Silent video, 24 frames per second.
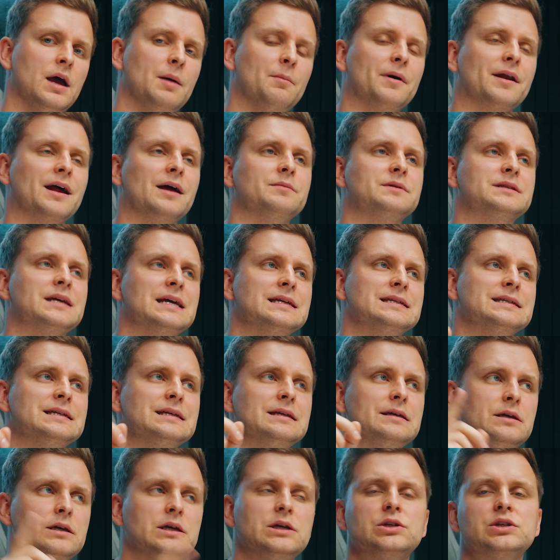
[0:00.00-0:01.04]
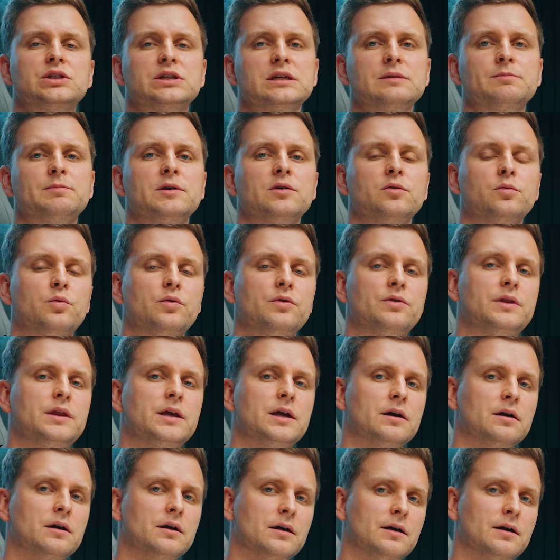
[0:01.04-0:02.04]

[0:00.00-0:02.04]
but I'm testing each C P U with their